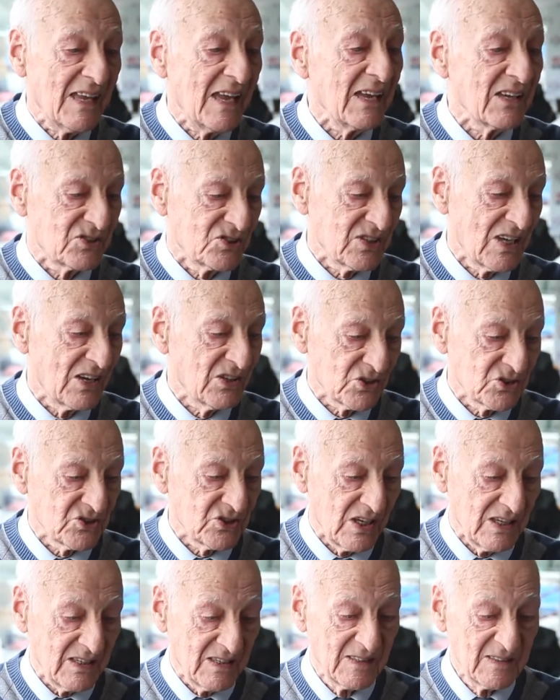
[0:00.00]
Yes, that's
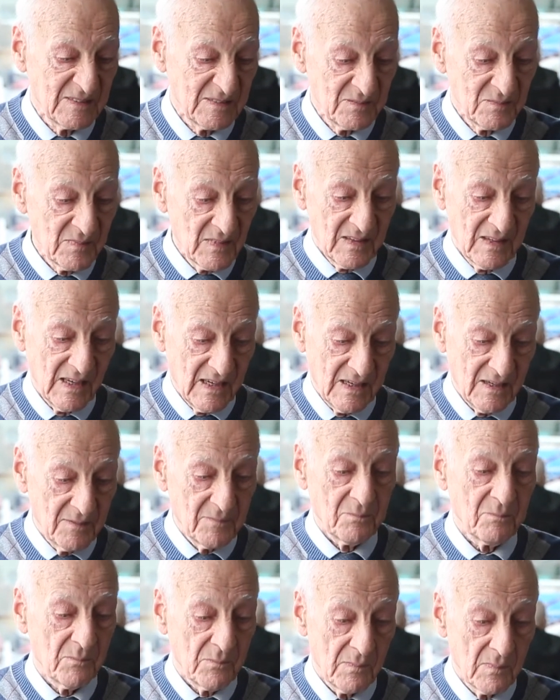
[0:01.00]
right.
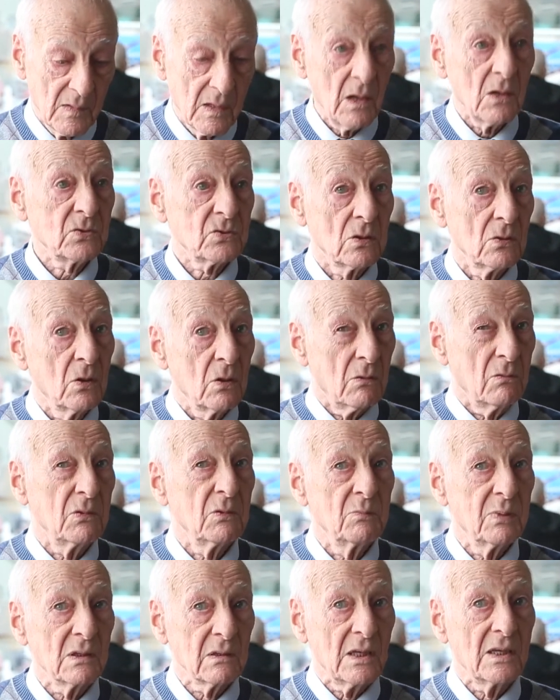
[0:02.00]
That's a
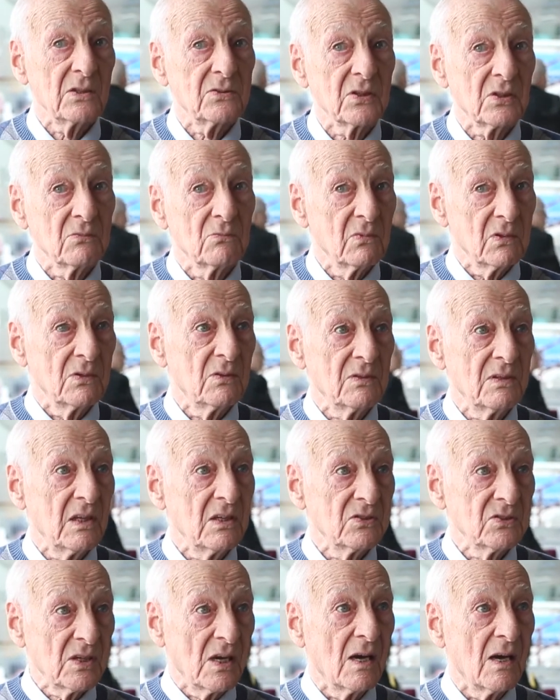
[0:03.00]
wee bit later than the
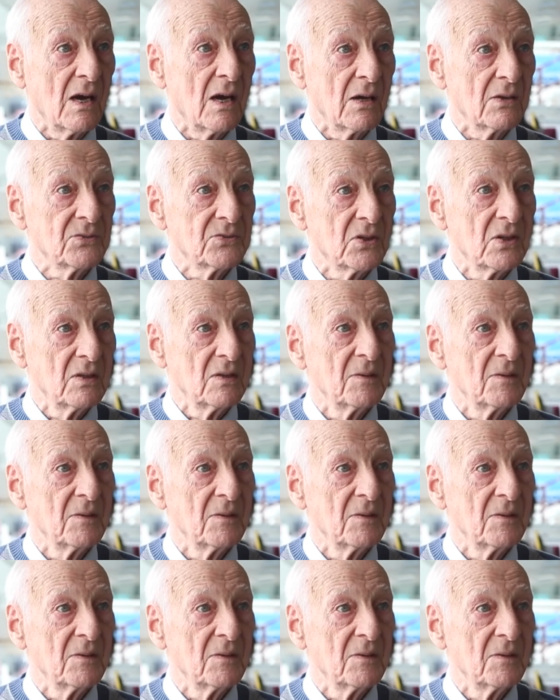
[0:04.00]
days I had.